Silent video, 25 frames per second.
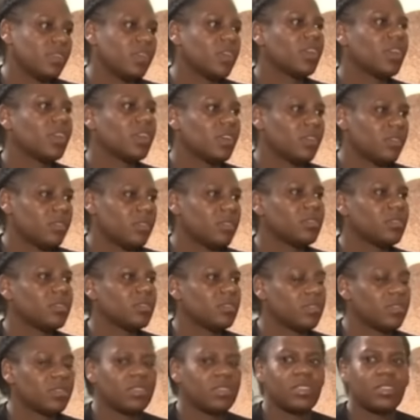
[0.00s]
yeah,
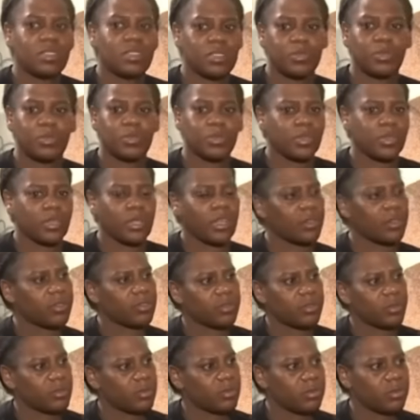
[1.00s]
because he suffered enough.
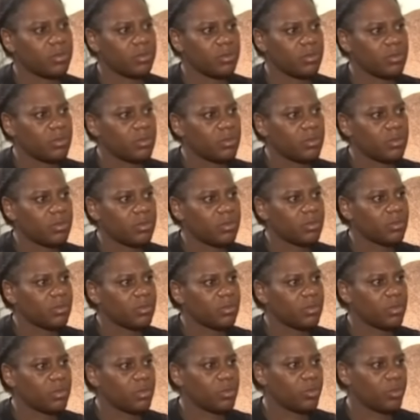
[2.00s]

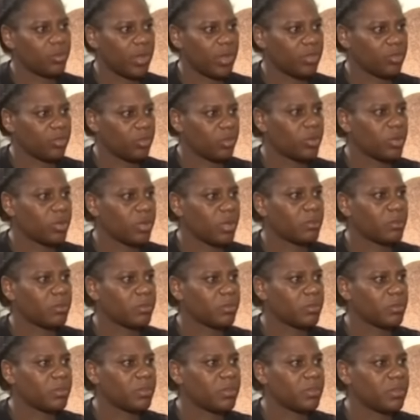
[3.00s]
As growing up,
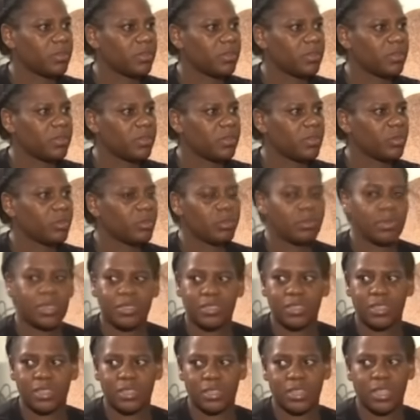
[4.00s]
you know, with my
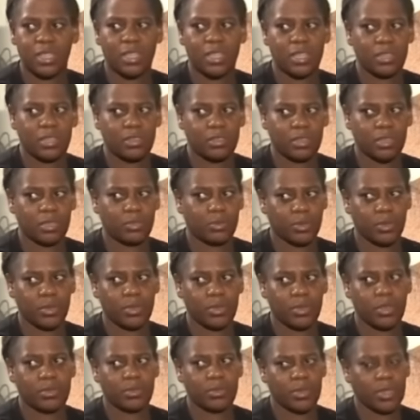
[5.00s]
son dated, he suffered
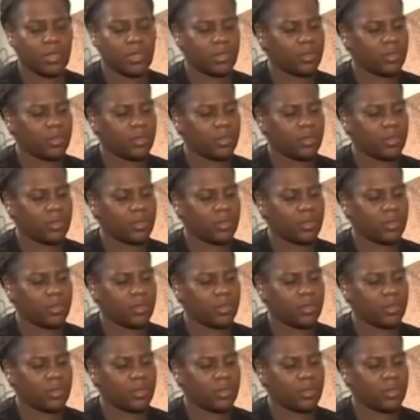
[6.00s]
enough.